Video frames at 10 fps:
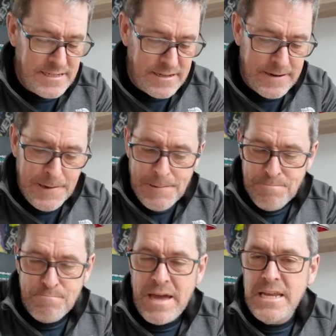and
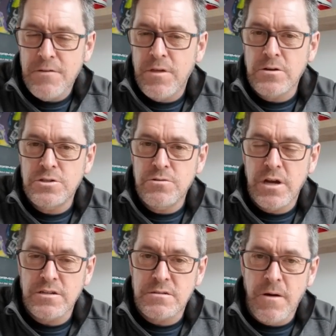many of those new
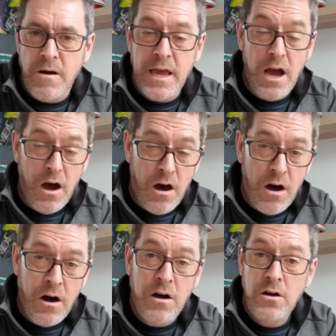cars to market
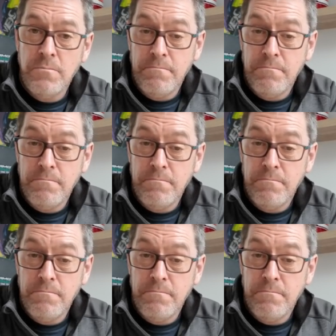are